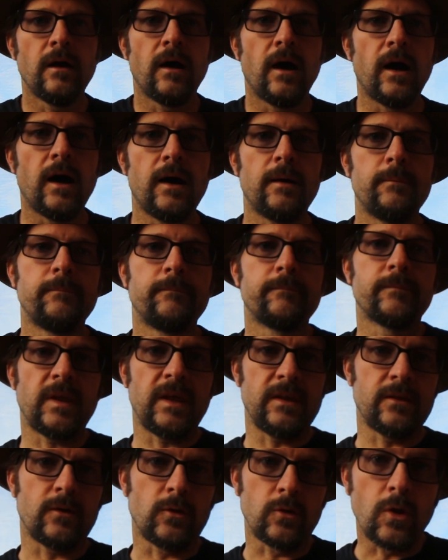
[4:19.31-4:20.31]
Um,
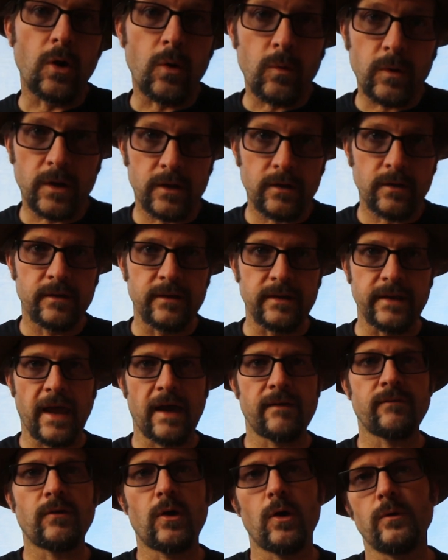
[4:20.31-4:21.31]
in the lower
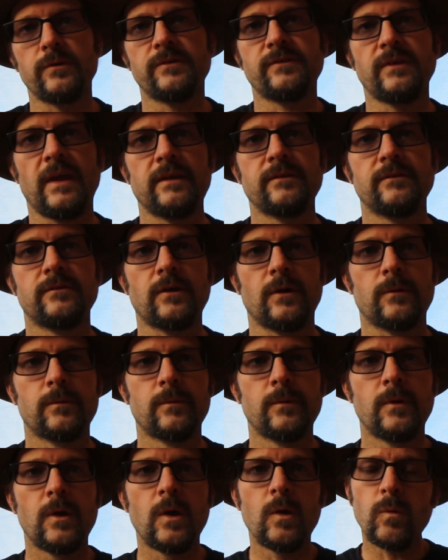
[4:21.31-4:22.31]
Navajo sandstone.
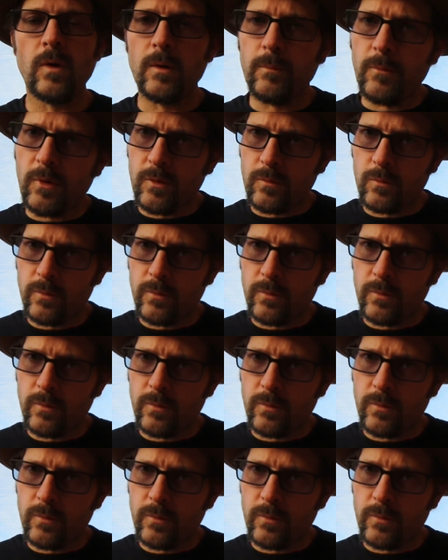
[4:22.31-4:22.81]
While more